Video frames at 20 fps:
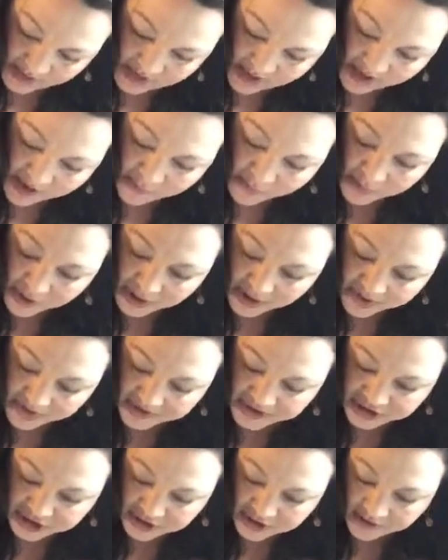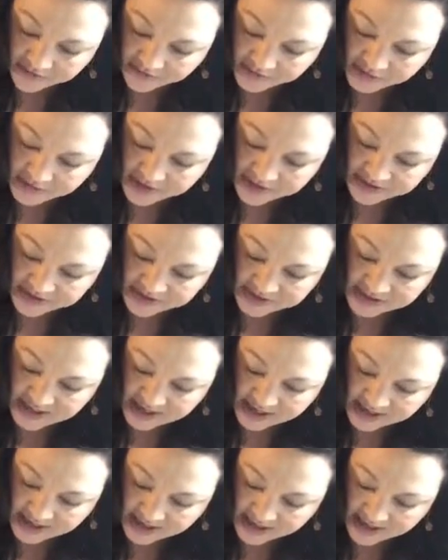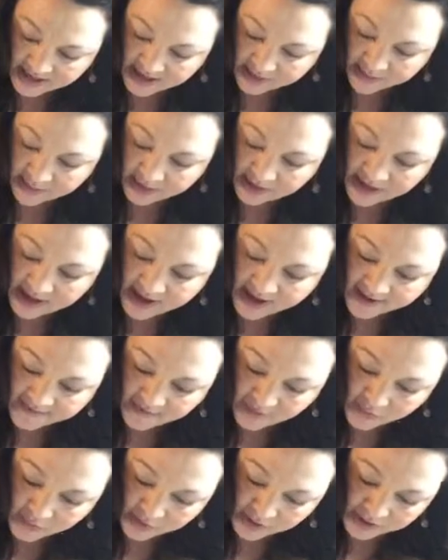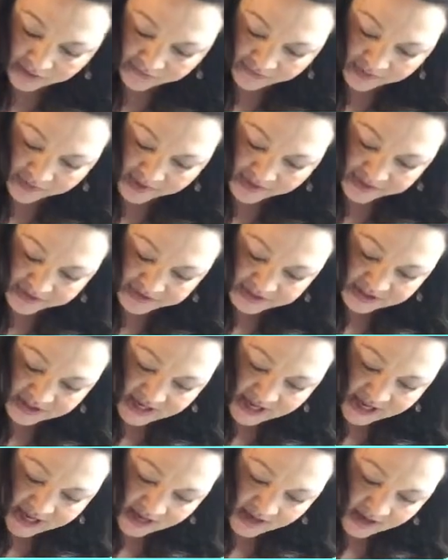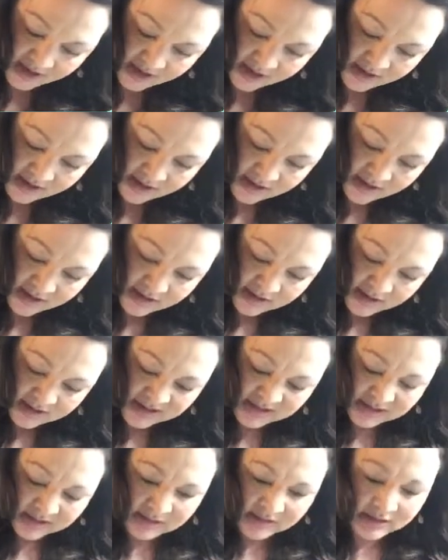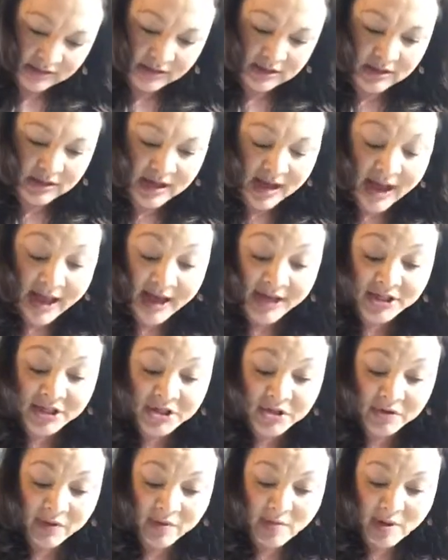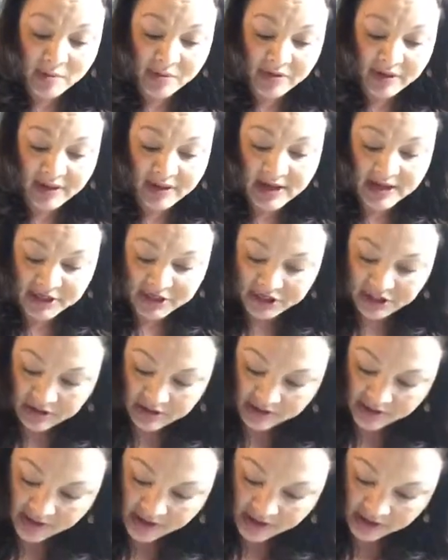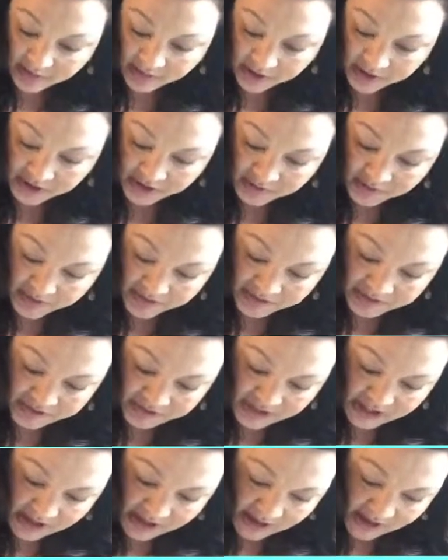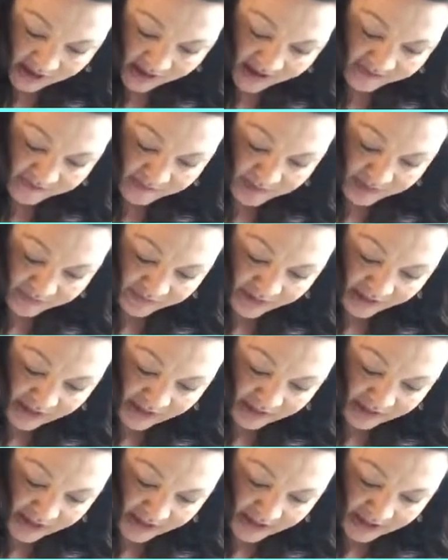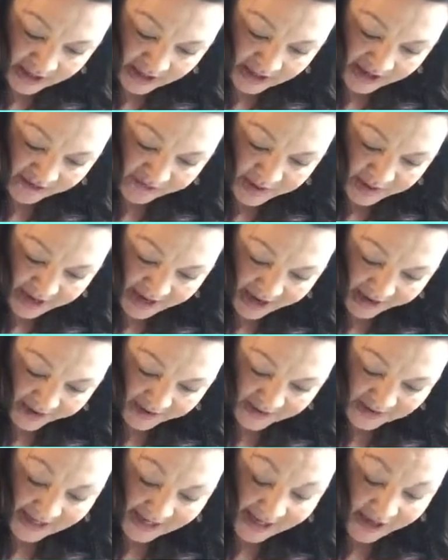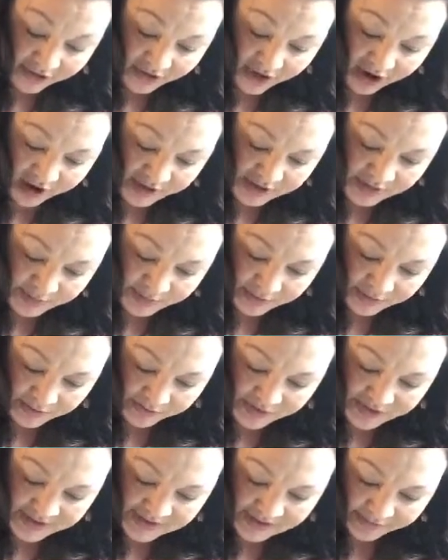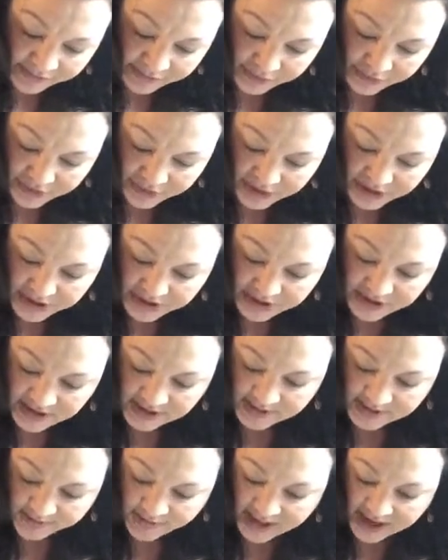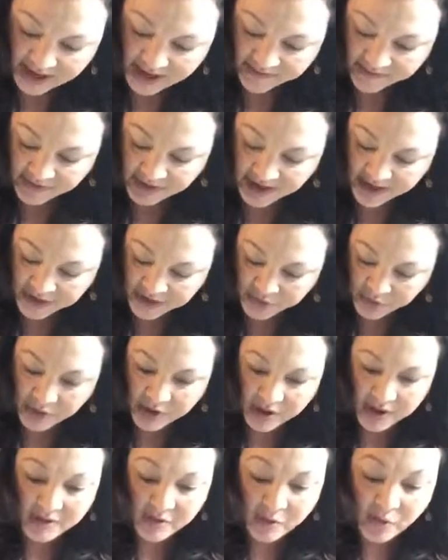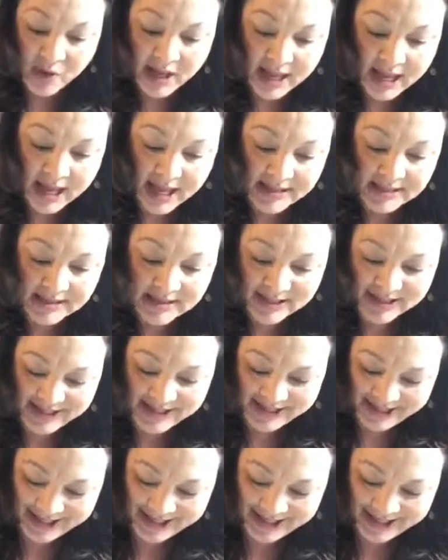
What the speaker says: I worked this year for Mother's Day, and I really haven't worked for Mother's Day. I actually don't remember the last year that I worked on Mother's Day. I've been very lucky, and I've been outside of the hospital for several years, and I haven't had to work weekends.